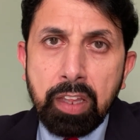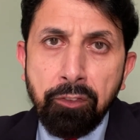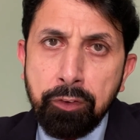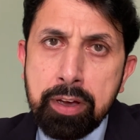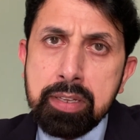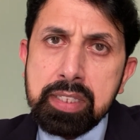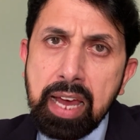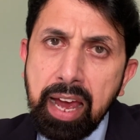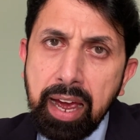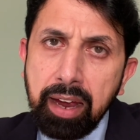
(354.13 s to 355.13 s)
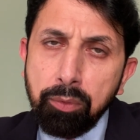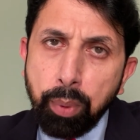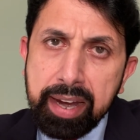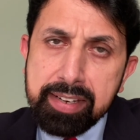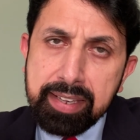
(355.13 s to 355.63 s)
first the
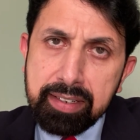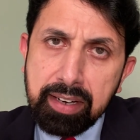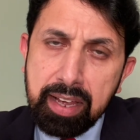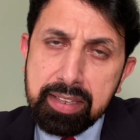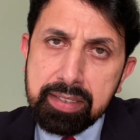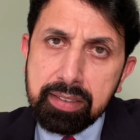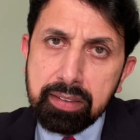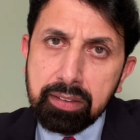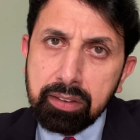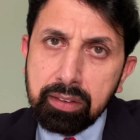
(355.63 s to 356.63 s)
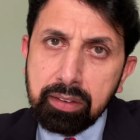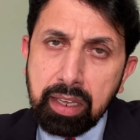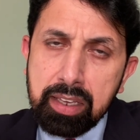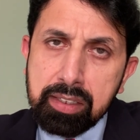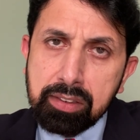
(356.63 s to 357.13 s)
weight centiles,
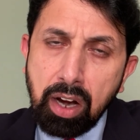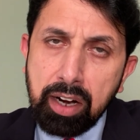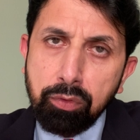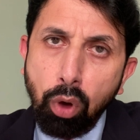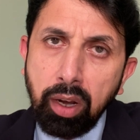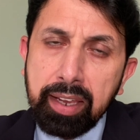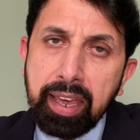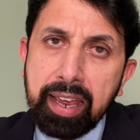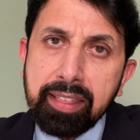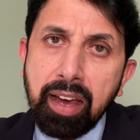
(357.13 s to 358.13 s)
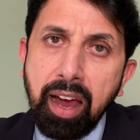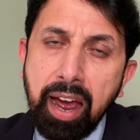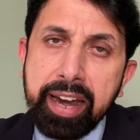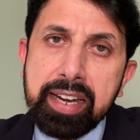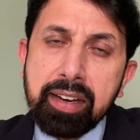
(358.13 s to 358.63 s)
they start falling and the
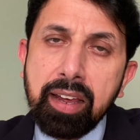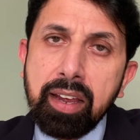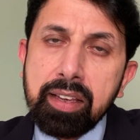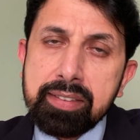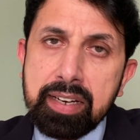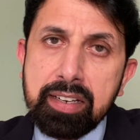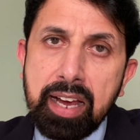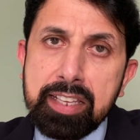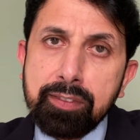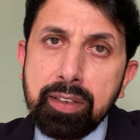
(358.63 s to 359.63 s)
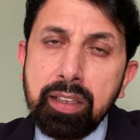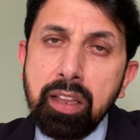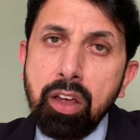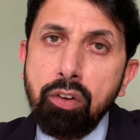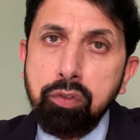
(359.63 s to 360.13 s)
height centiles will
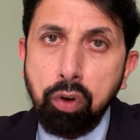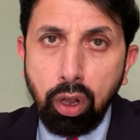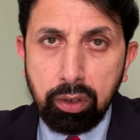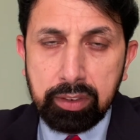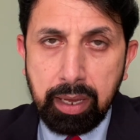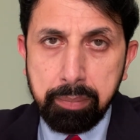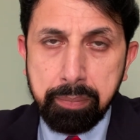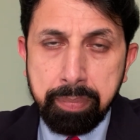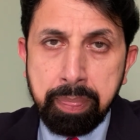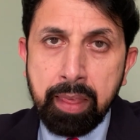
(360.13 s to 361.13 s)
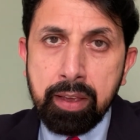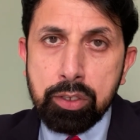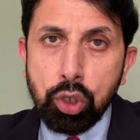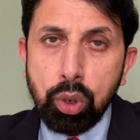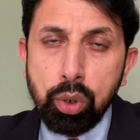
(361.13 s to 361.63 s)
follow them.
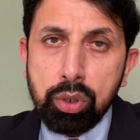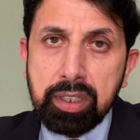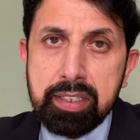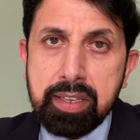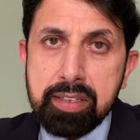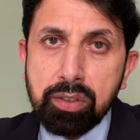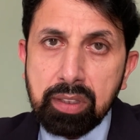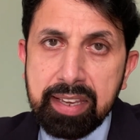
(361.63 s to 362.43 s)
So this is the